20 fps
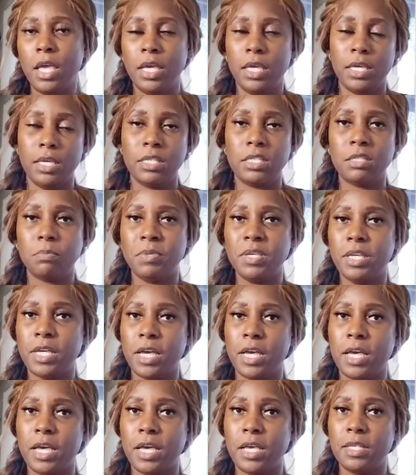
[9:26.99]
is
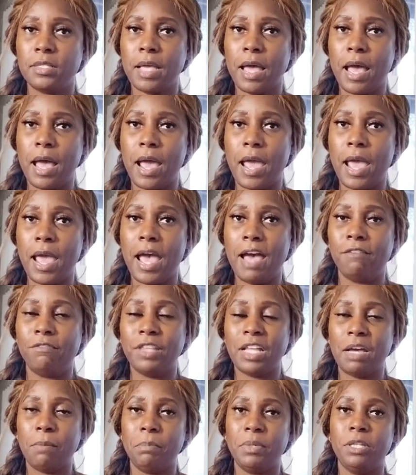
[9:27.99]
because I have
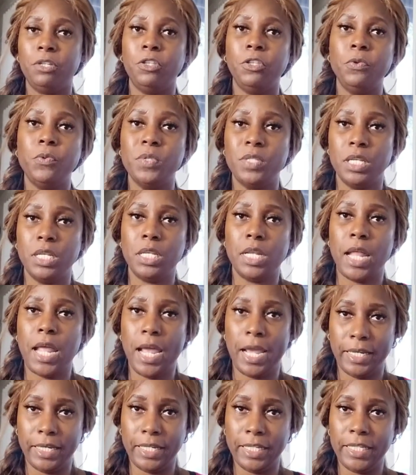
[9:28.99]
not been using
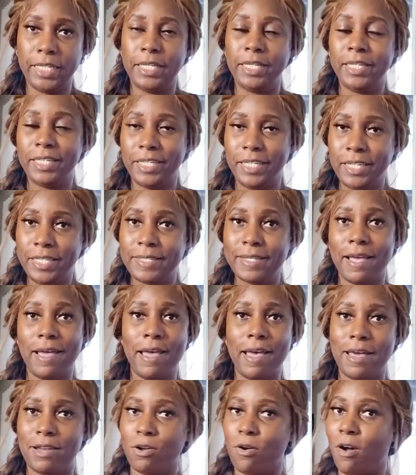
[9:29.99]
any heat
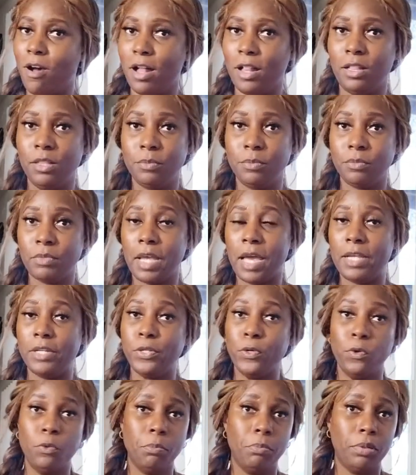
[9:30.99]
at all. I
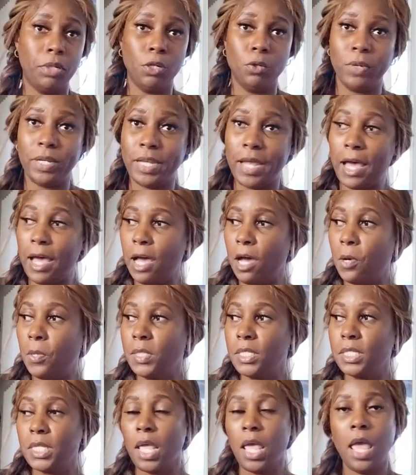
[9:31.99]
don't blow it out.